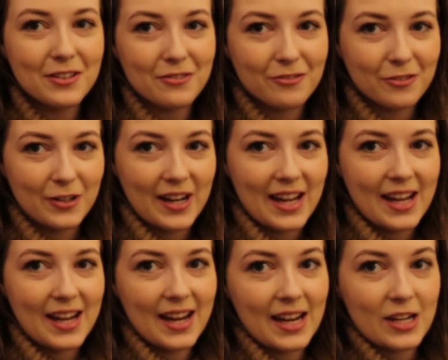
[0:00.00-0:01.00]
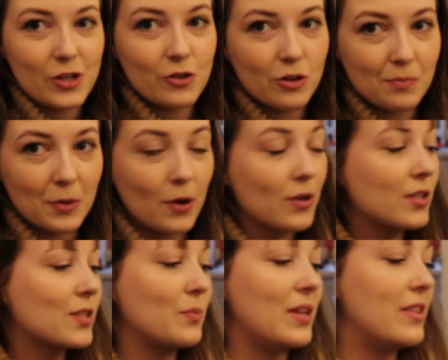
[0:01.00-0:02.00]
the three in your
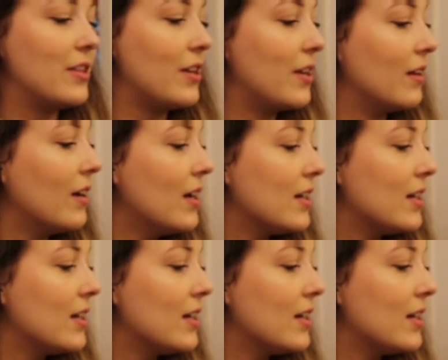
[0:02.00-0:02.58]
box with you.